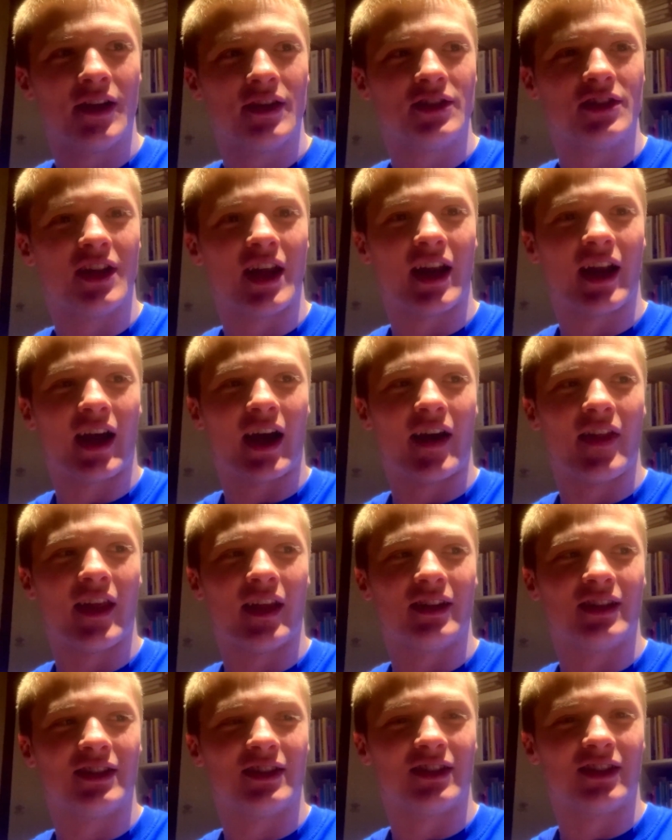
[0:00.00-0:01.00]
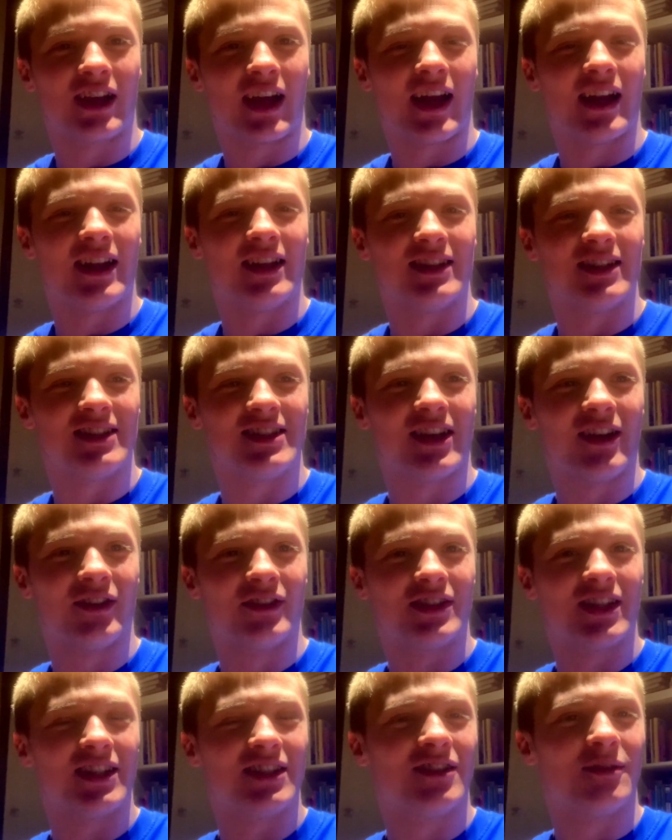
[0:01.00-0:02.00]
So then I was getting into till
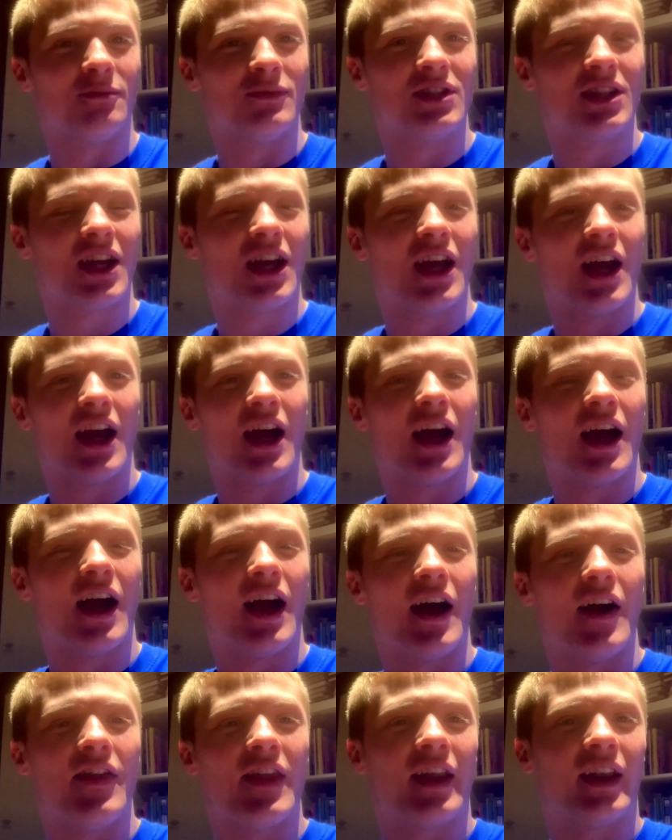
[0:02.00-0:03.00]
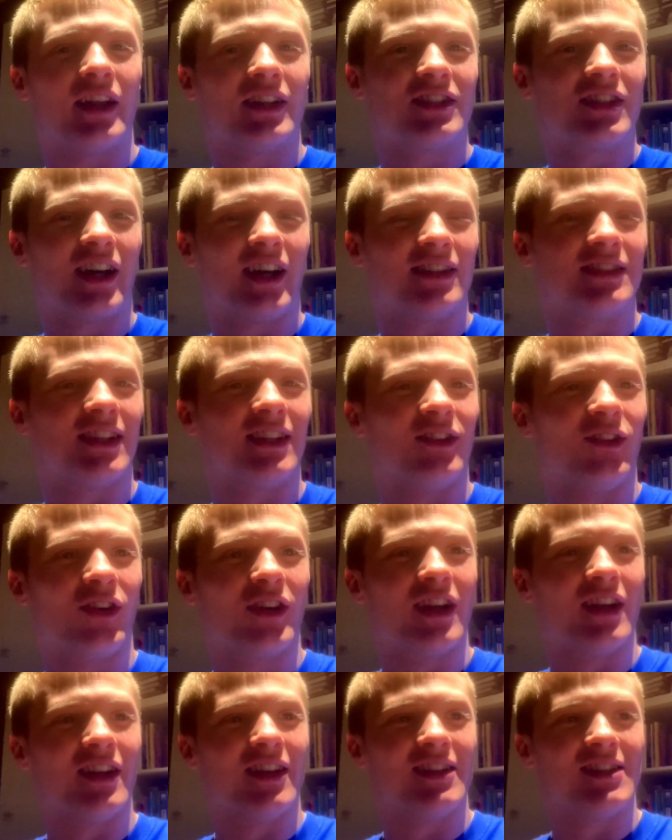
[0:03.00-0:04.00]
systems, and then I started
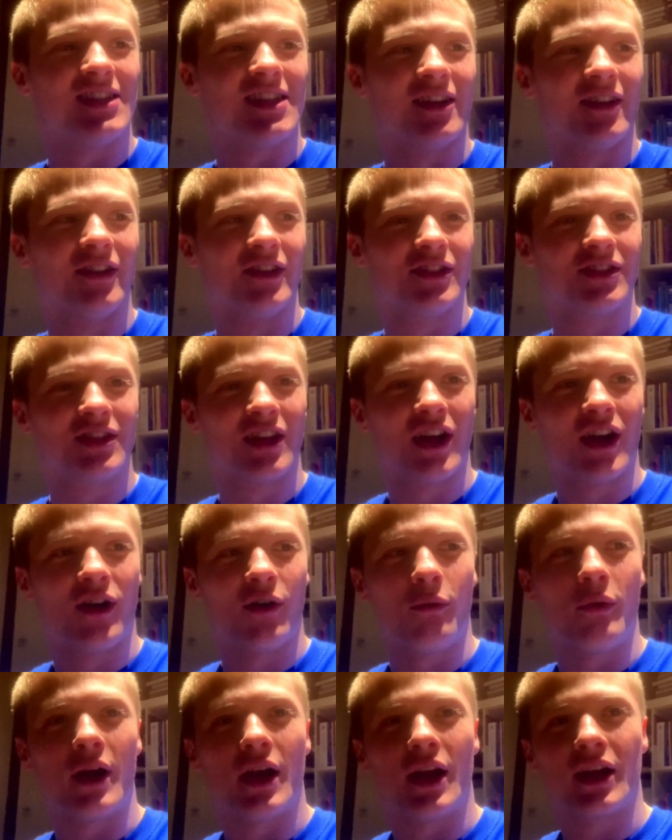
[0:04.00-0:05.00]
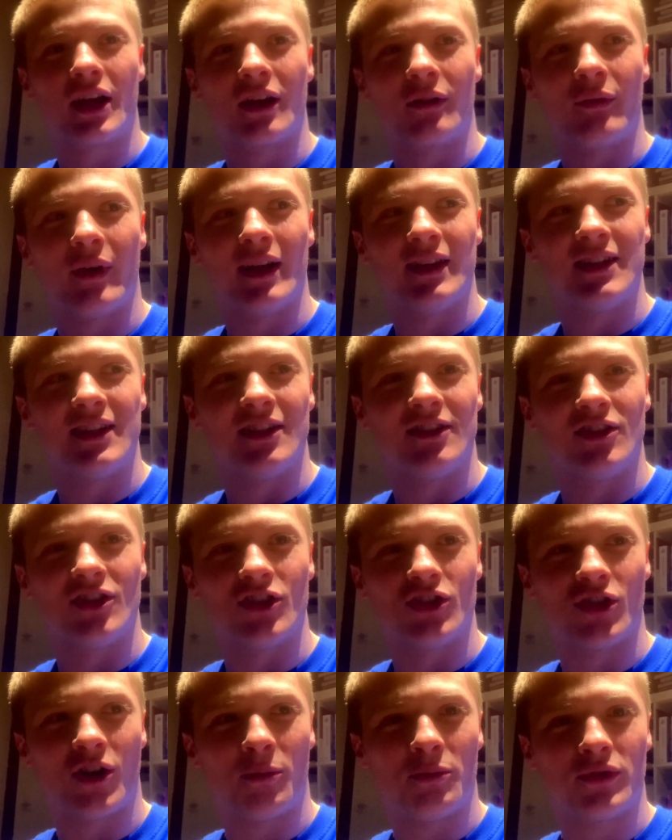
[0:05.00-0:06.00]
looking at tills when I went into
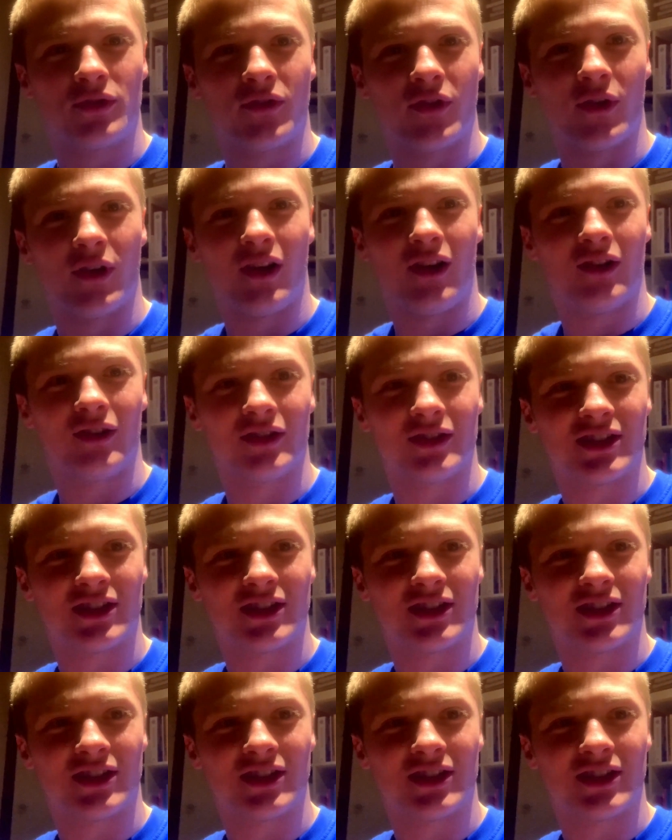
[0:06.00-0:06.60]
shops for a long